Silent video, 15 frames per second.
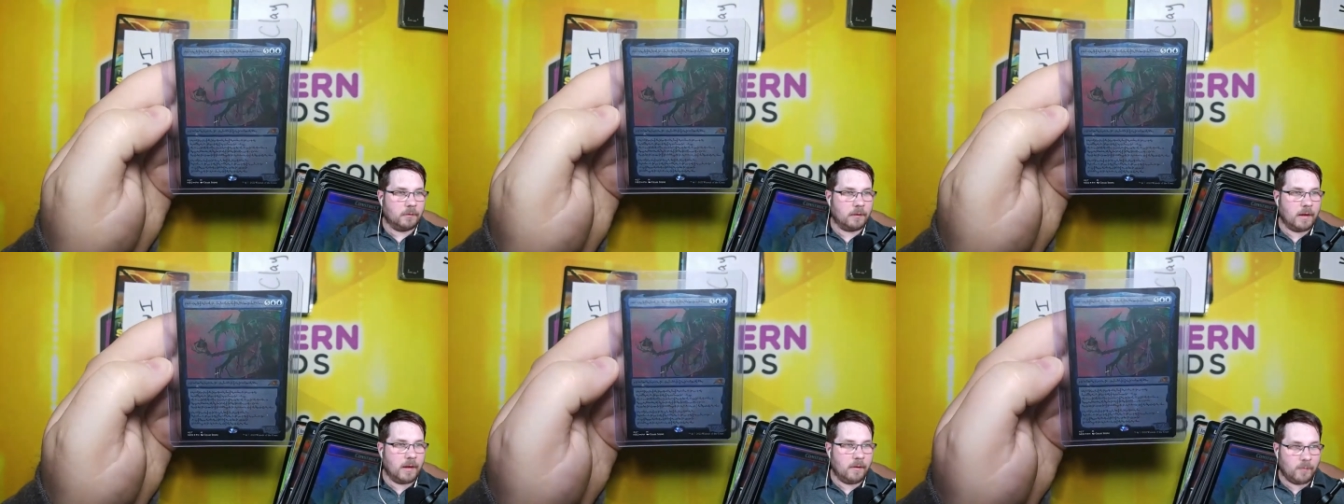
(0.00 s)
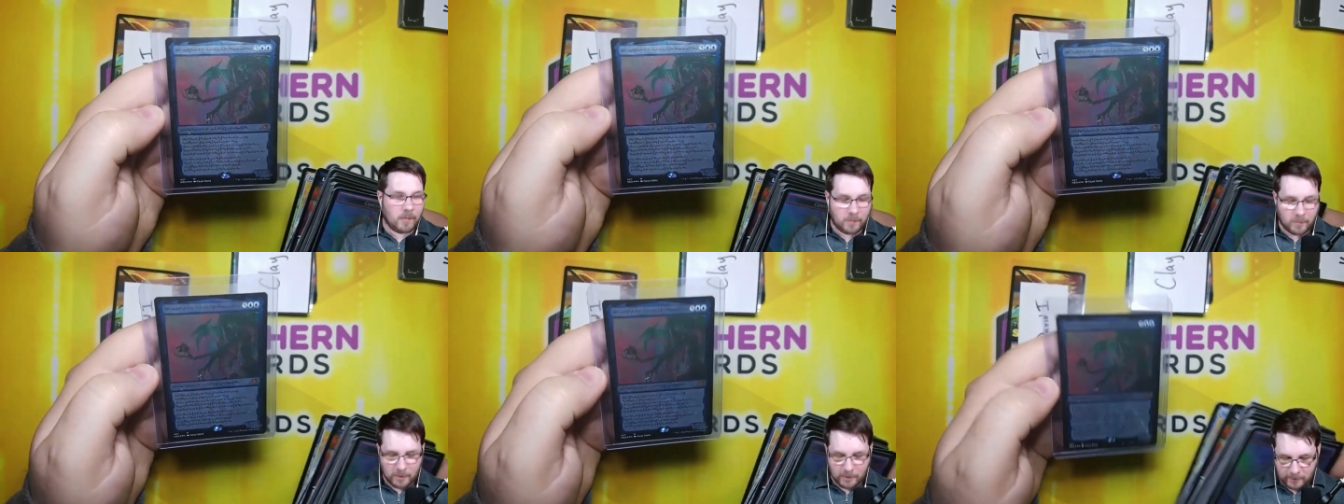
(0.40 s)
Can't
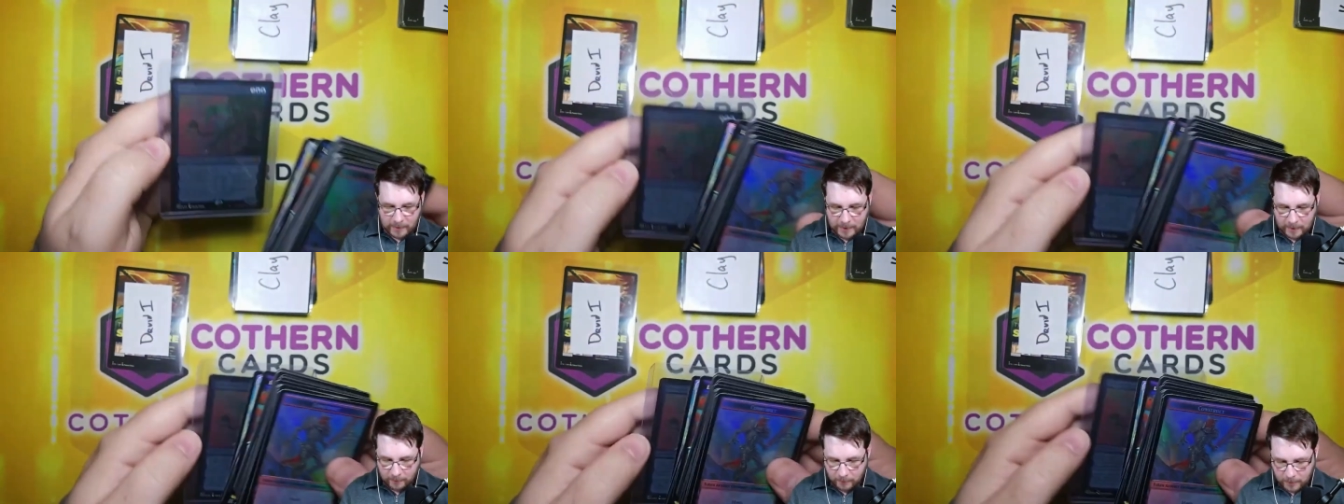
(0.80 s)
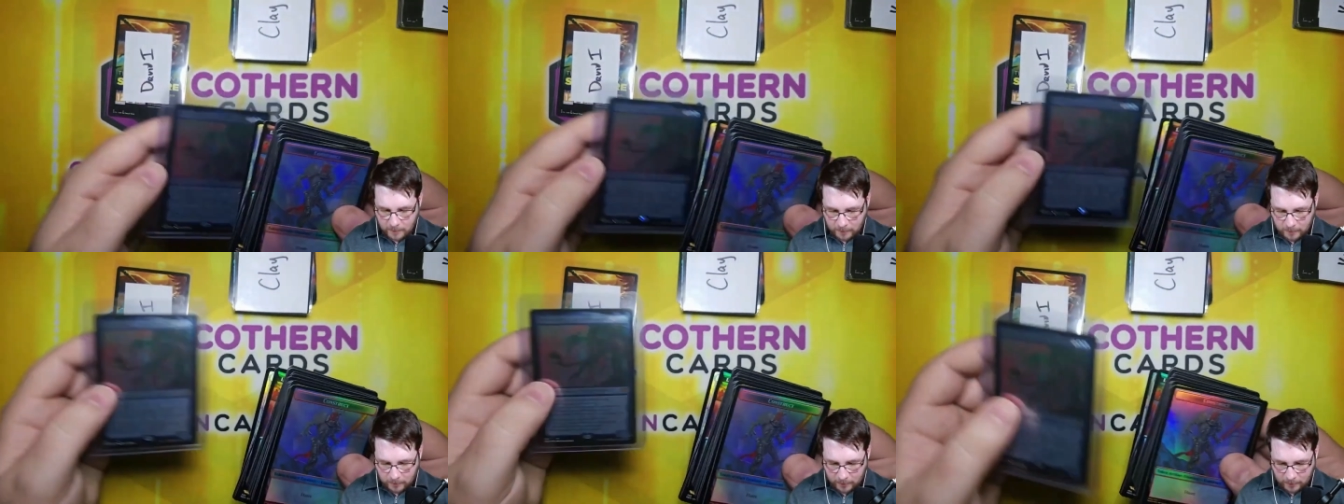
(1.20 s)
remember his name.
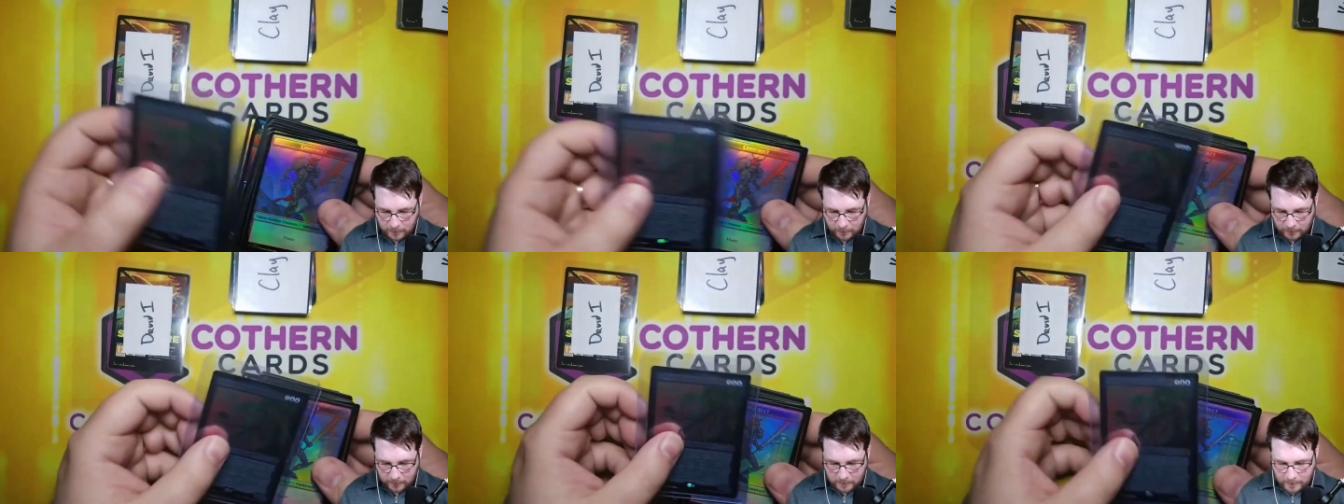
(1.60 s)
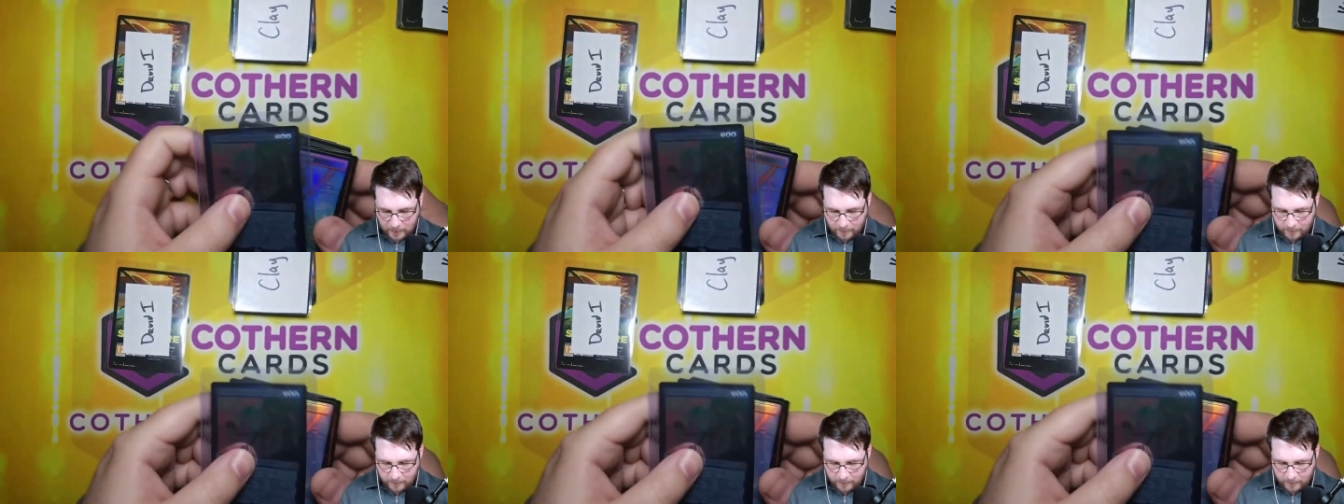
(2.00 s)
How